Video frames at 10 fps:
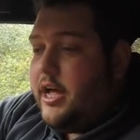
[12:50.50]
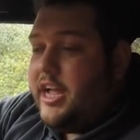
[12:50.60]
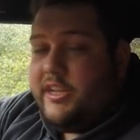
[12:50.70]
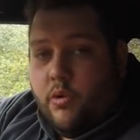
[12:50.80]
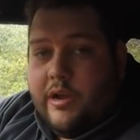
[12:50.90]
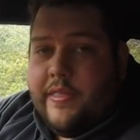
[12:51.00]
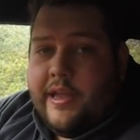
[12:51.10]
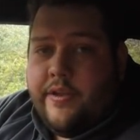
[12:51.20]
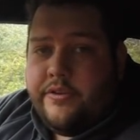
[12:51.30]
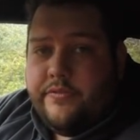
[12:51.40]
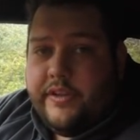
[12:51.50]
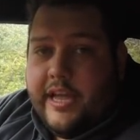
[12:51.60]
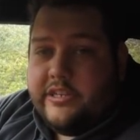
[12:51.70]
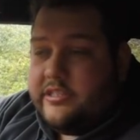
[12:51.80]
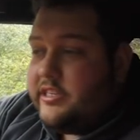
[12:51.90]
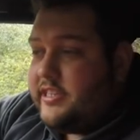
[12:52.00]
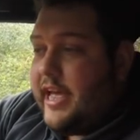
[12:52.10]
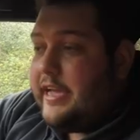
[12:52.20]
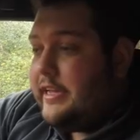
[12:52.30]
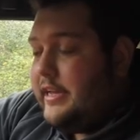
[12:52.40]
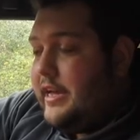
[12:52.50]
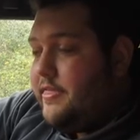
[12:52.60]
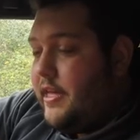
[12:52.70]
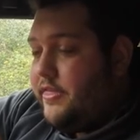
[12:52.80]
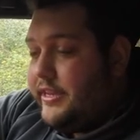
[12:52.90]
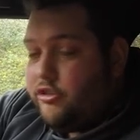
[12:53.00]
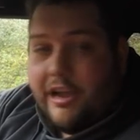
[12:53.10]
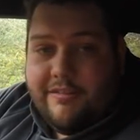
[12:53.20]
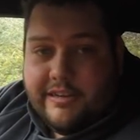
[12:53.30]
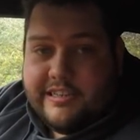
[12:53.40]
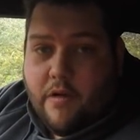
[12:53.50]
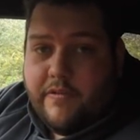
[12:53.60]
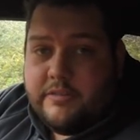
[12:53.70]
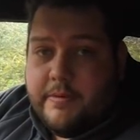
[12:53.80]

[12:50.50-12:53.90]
You'll get that notification to say that the tracker itself has been